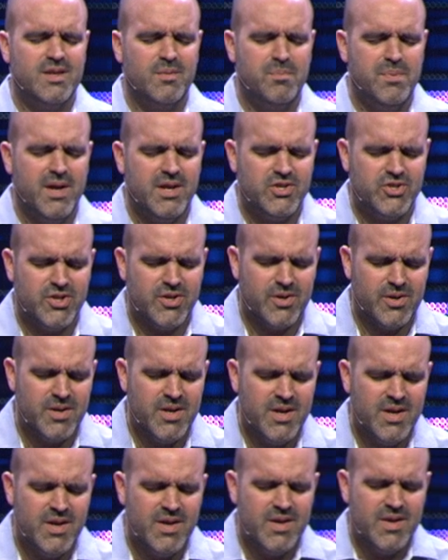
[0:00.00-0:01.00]
a picture
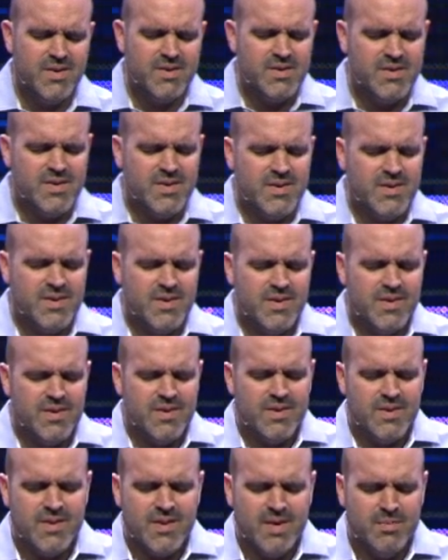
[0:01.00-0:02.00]

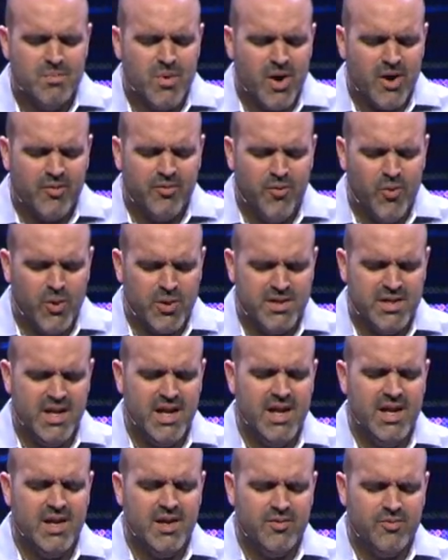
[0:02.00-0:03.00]
in Mark
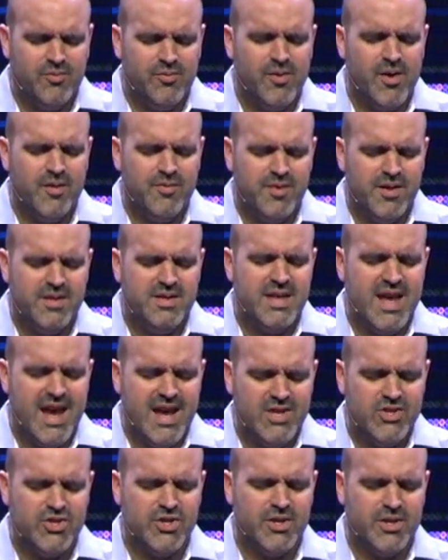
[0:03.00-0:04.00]
14 of the
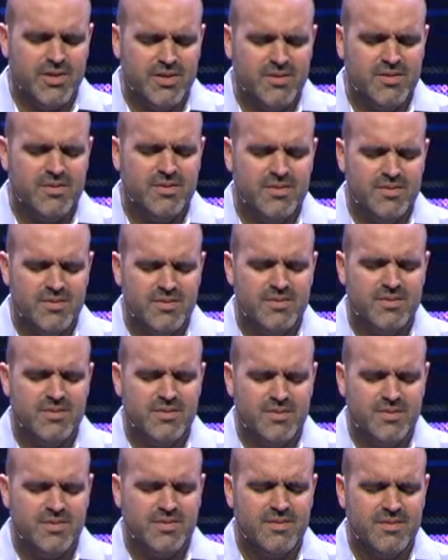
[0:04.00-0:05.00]
danger
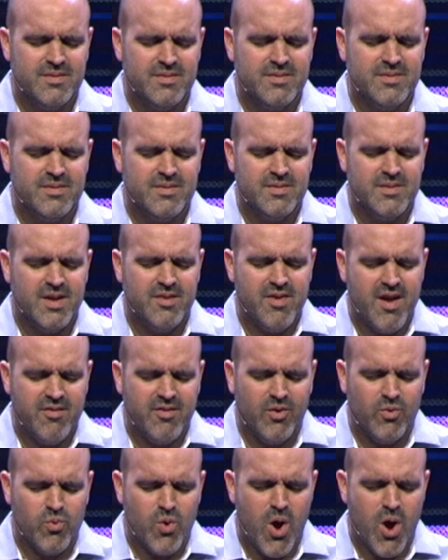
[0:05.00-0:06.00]
of
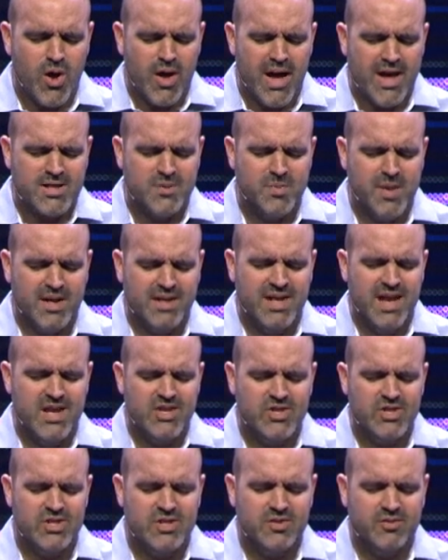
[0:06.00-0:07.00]
having wrong
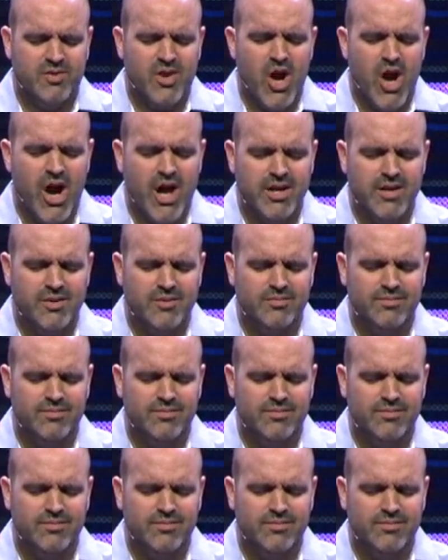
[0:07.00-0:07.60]
expectations of God.